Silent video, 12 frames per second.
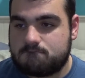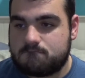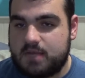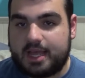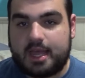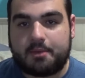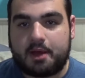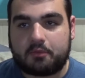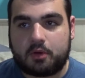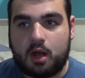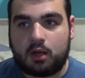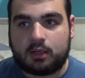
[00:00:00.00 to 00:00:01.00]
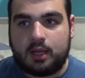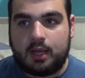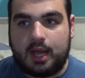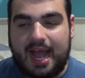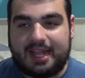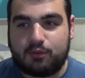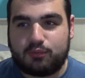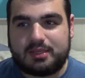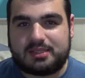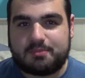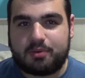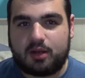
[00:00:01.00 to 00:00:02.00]
That came out wrong. I only
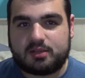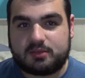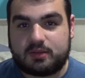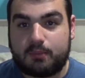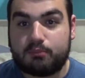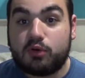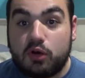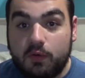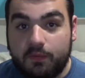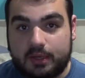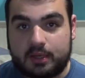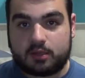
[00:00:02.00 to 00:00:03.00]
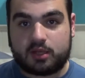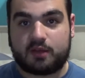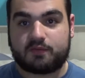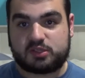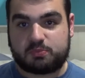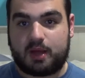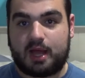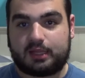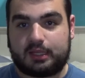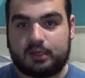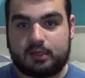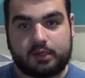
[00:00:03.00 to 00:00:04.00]
seen parts of the movie Jennifer's
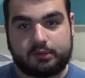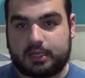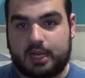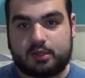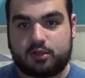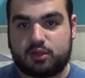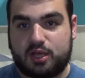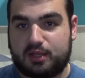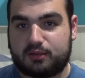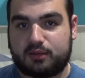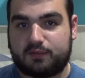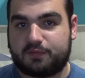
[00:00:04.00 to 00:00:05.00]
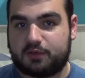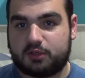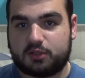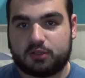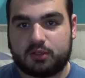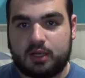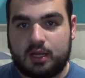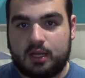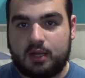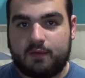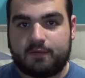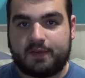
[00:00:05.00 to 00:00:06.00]
Body. Not Jennifer,
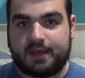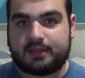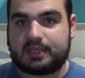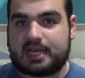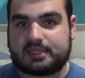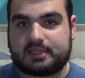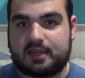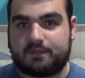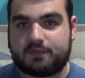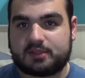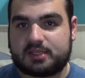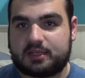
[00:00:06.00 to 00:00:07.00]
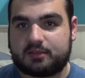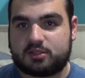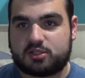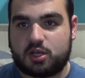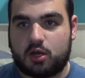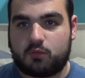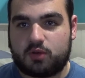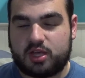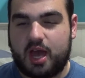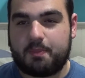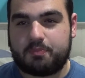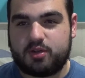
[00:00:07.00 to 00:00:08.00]
fake last name for the sake of this joke, which
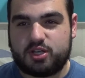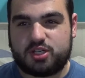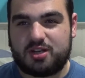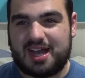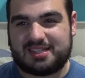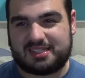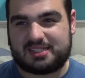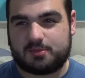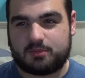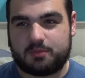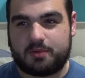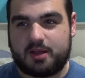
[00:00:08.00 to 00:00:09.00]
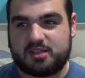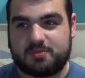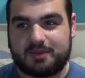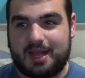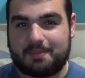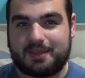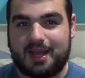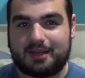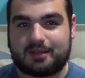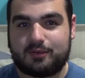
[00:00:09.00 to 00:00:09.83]
I'm pretty sure has a similar premise, but I'm not